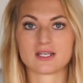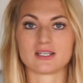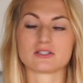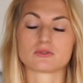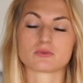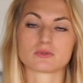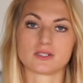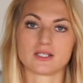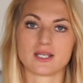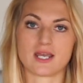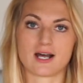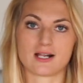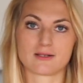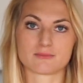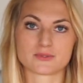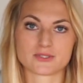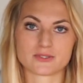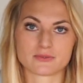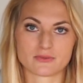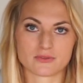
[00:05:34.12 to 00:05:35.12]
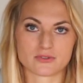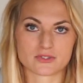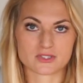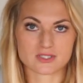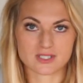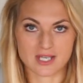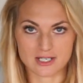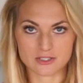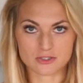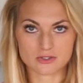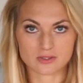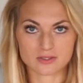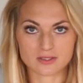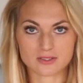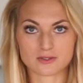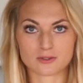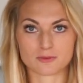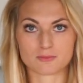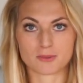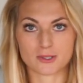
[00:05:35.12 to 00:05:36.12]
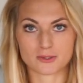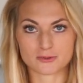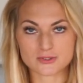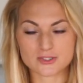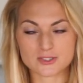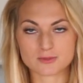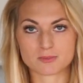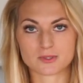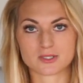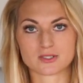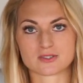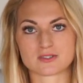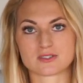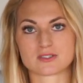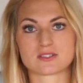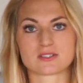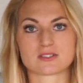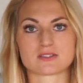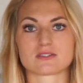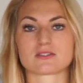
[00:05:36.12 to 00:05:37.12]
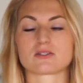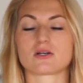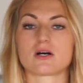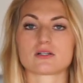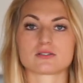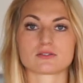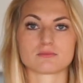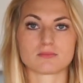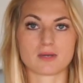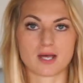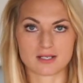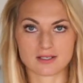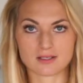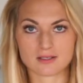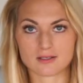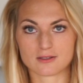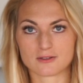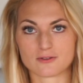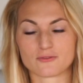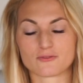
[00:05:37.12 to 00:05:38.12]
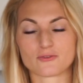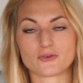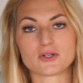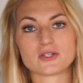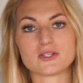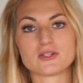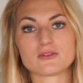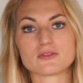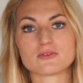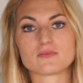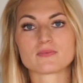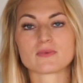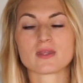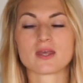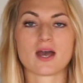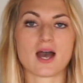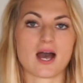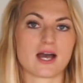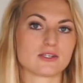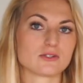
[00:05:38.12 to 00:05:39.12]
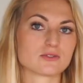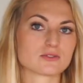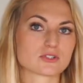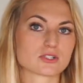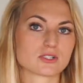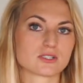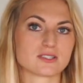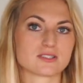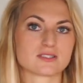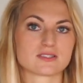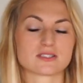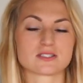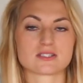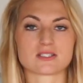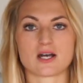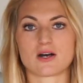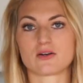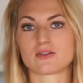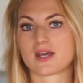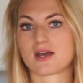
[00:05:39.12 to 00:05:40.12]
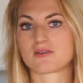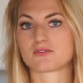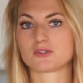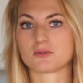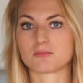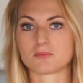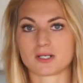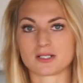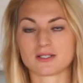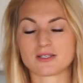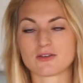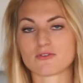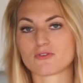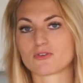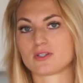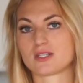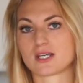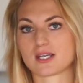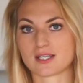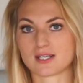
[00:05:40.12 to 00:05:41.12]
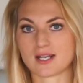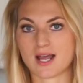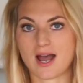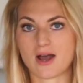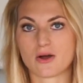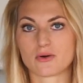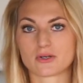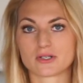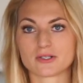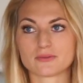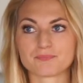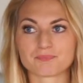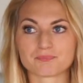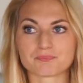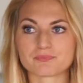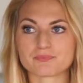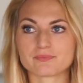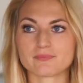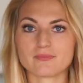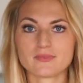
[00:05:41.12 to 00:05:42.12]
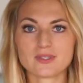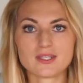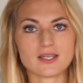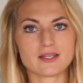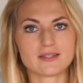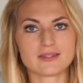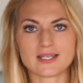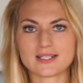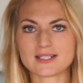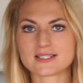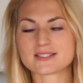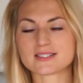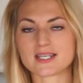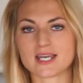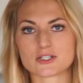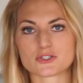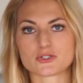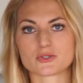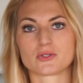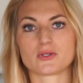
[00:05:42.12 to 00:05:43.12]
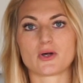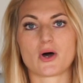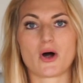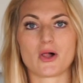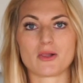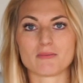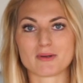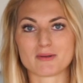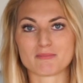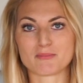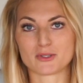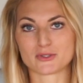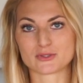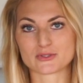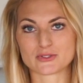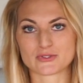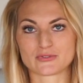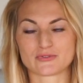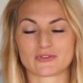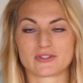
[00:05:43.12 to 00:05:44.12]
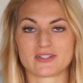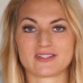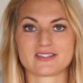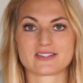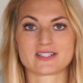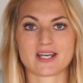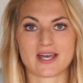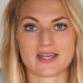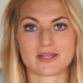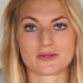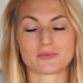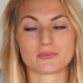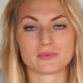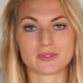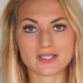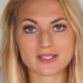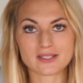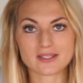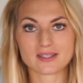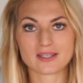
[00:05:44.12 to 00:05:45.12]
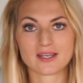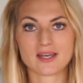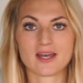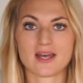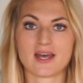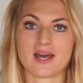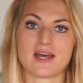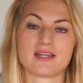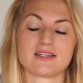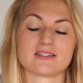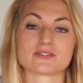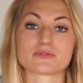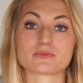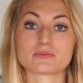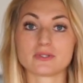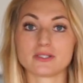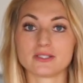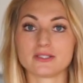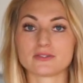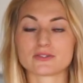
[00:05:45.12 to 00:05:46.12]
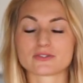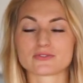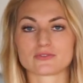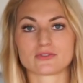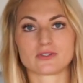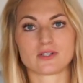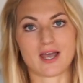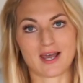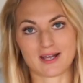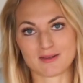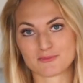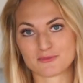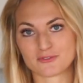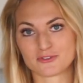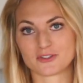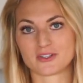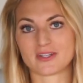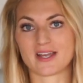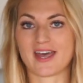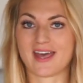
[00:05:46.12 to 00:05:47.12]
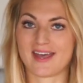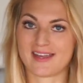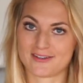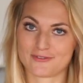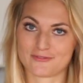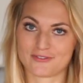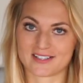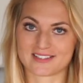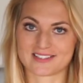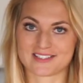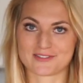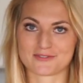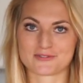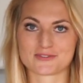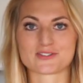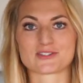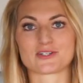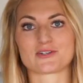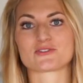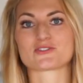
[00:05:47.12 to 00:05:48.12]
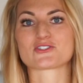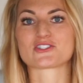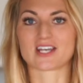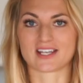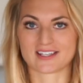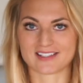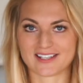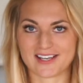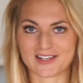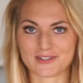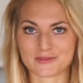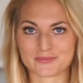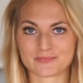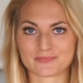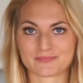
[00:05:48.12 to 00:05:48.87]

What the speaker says: It really helps you with scheduling your posts because it does it automatically for you. I usually sit down every Monday for like an hour, and then I schedule all my posts for an entire week, and it's really useful, helpful, and effective. So check it out.